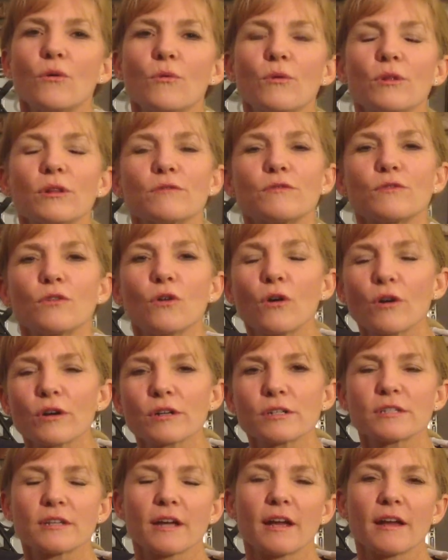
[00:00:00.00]
well, of
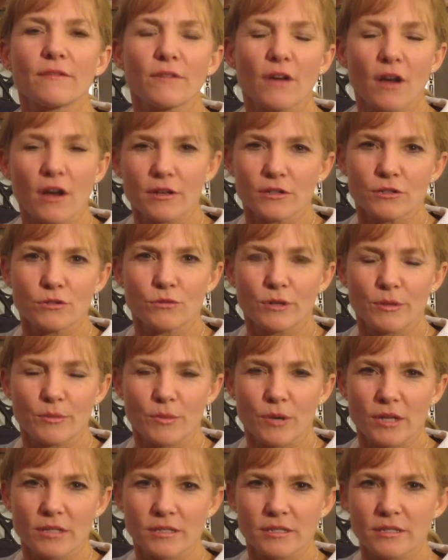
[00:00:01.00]
course I have auditory
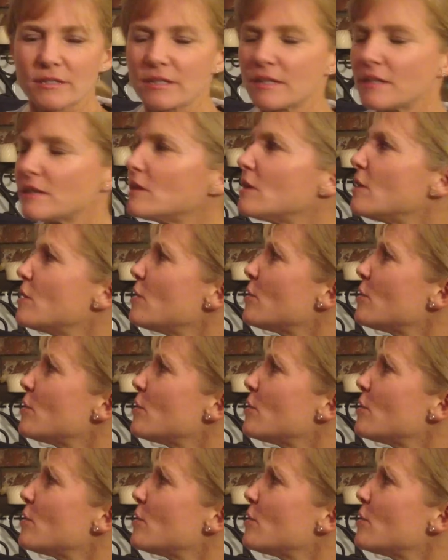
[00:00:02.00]
processing